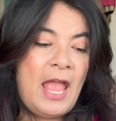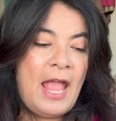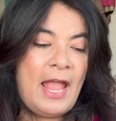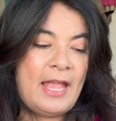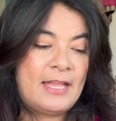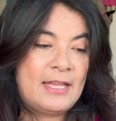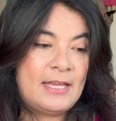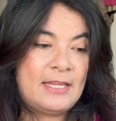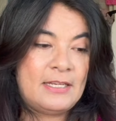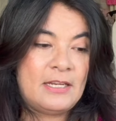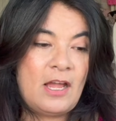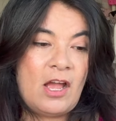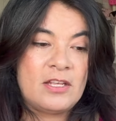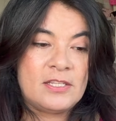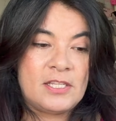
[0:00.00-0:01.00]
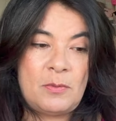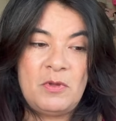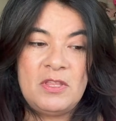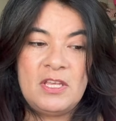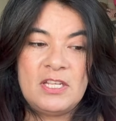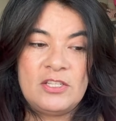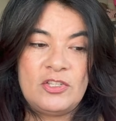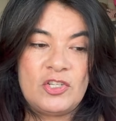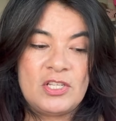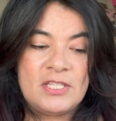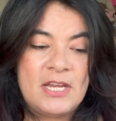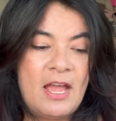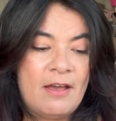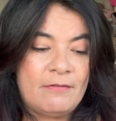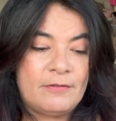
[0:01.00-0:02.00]
and some of these just
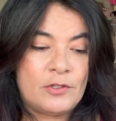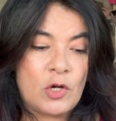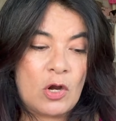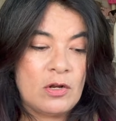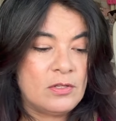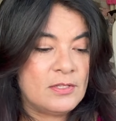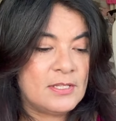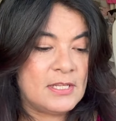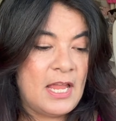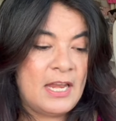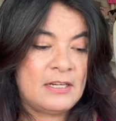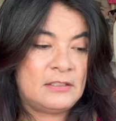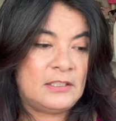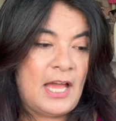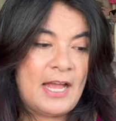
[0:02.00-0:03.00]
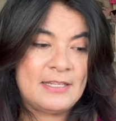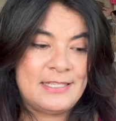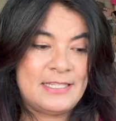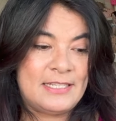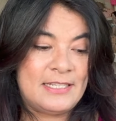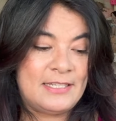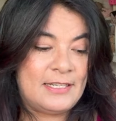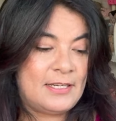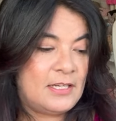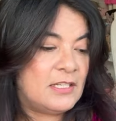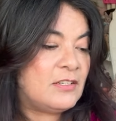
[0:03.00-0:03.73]
have darts and elastic.